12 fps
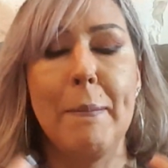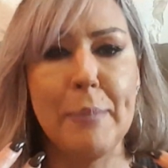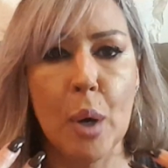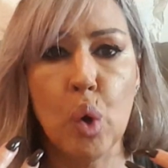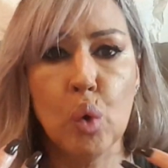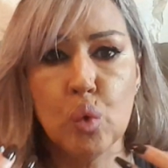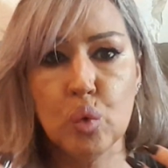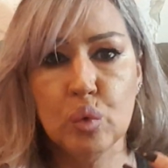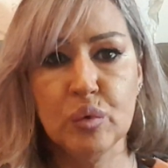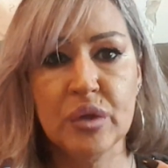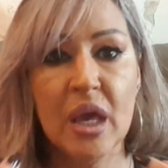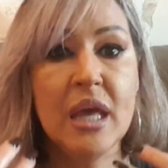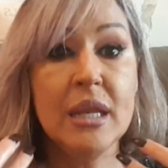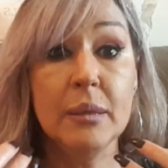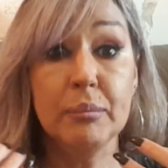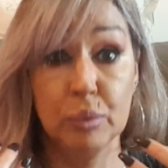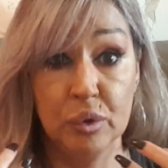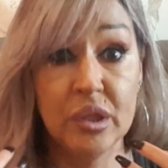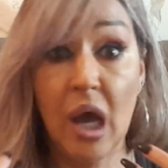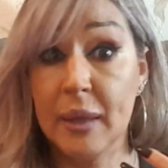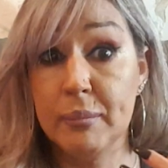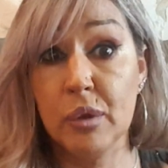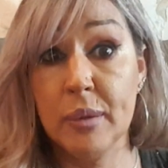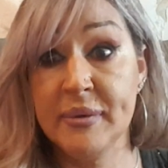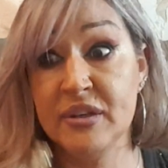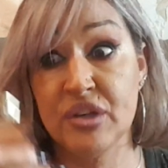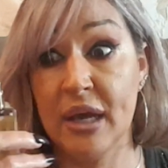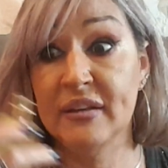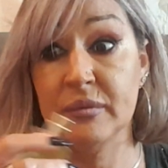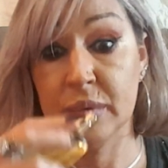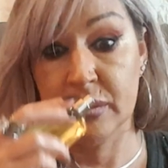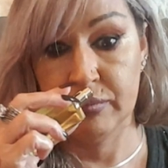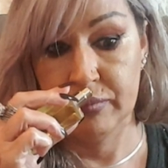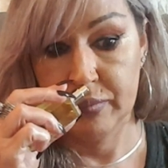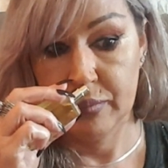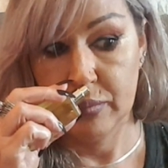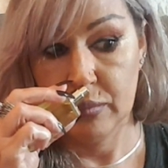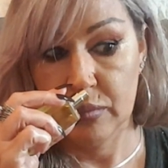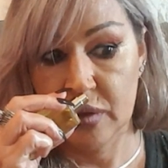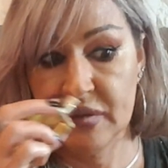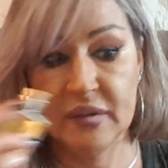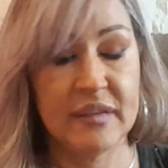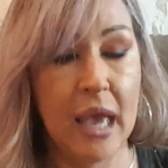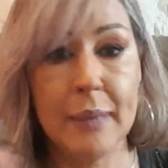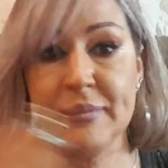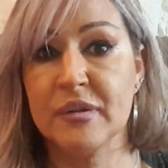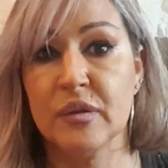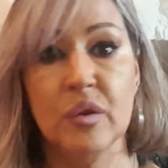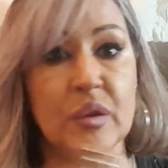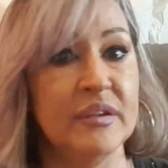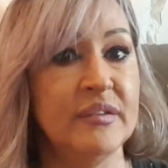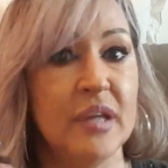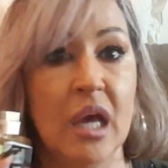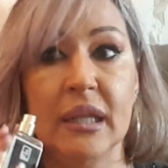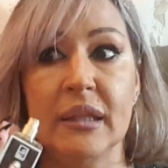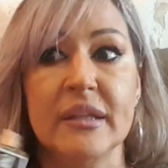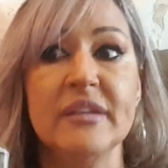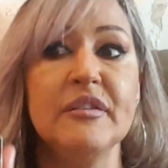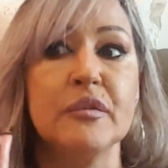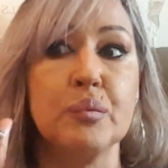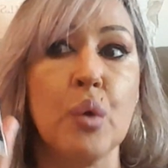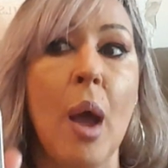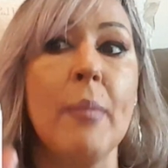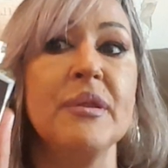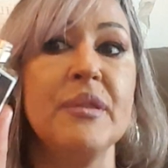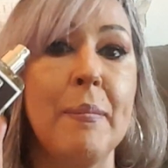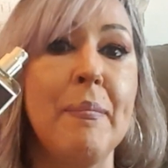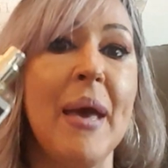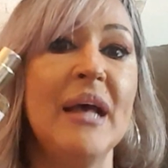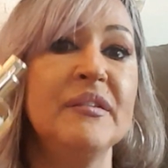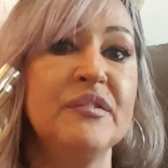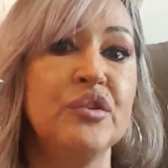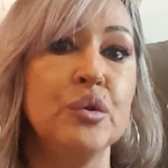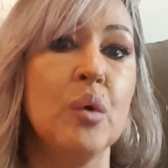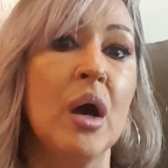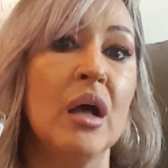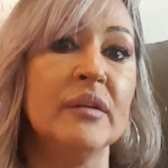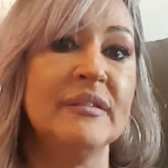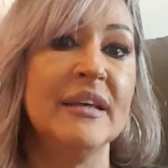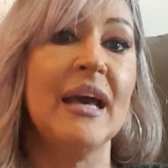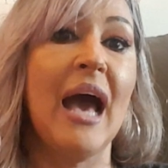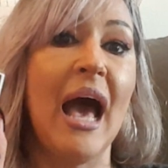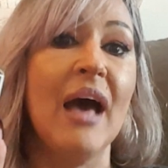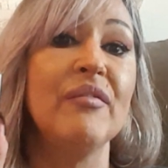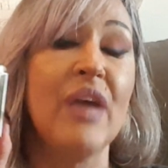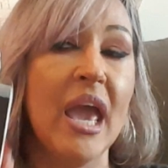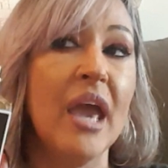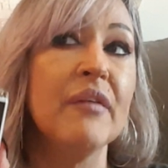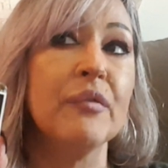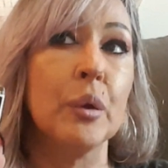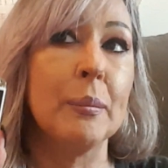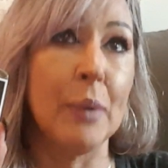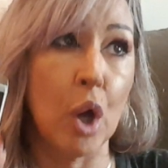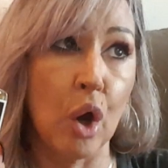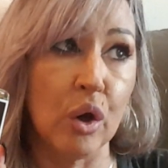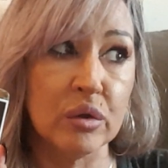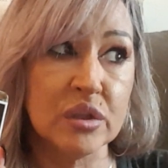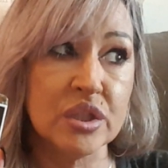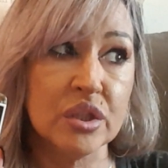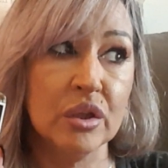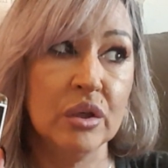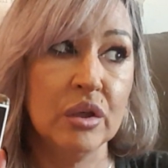bold night blooming jasmine. This is absolutely stunning. This is probably the best Duai scent I've ever bought.